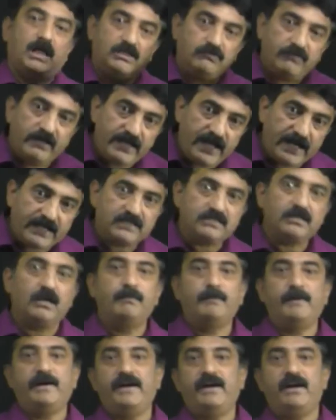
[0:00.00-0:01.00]
athwa X
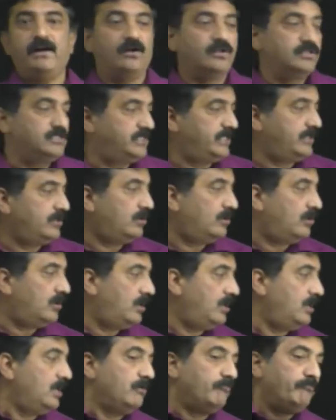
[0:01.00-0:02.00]
operated on
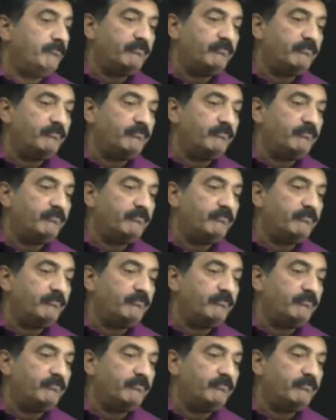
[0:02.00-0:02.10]
0,